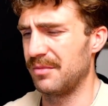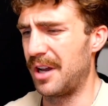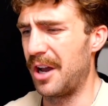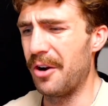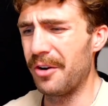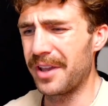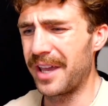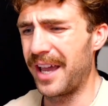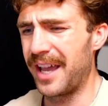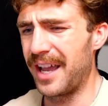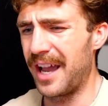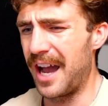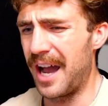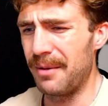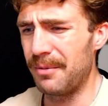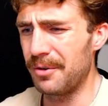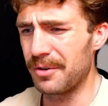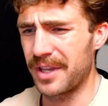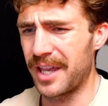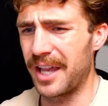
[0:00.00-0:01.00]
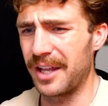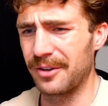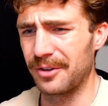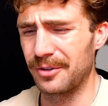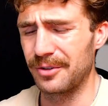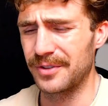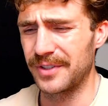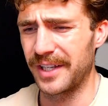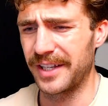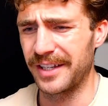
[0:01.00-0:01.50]
okay, I'm okay
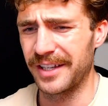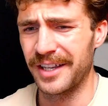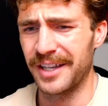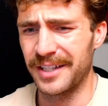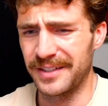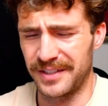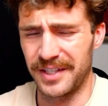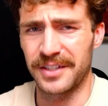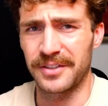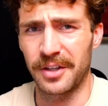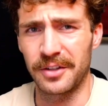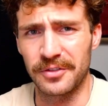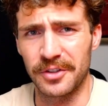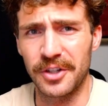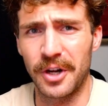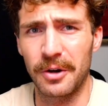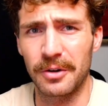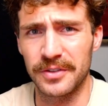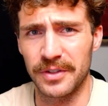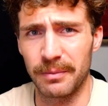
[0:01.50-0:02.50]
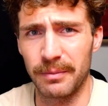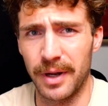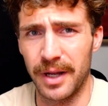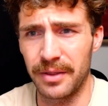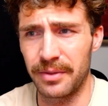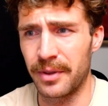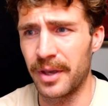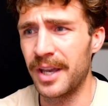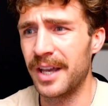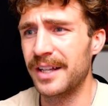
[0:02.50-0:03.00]
losing $600 a month
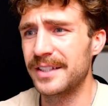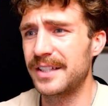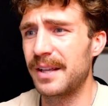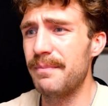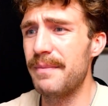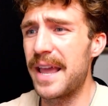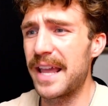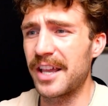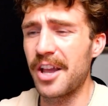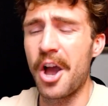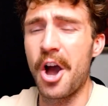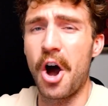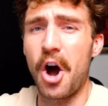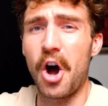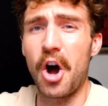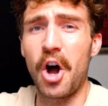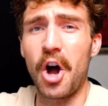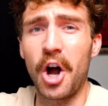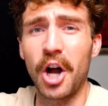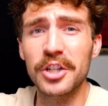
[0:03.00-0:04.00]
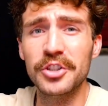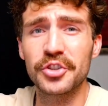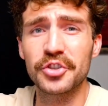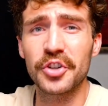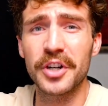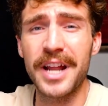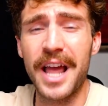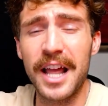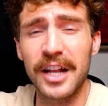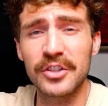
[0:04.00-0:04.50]
to make
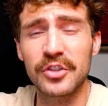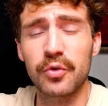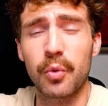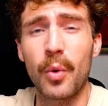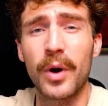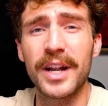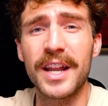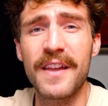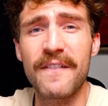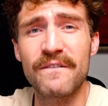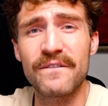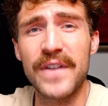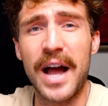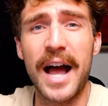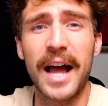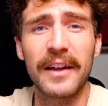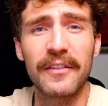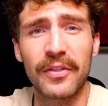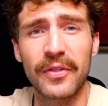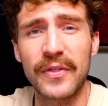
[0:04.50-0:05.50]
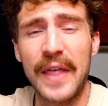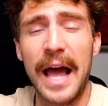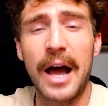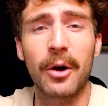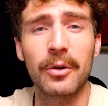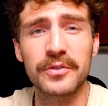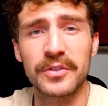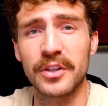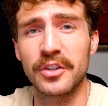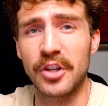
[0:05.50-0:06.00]

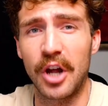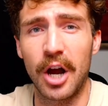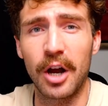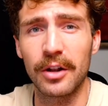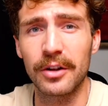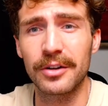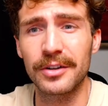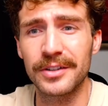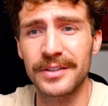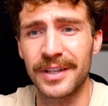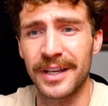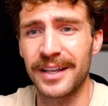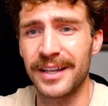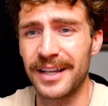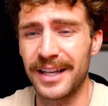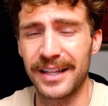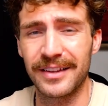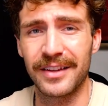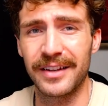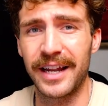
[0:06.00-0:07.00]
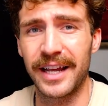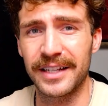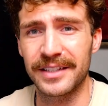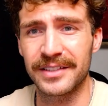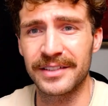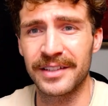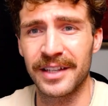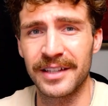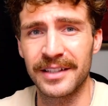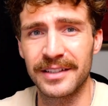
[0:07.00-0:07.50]
$125,000 in the next
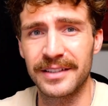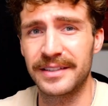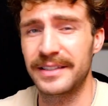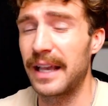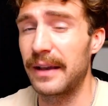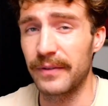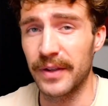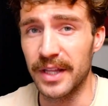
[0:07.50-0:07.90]
7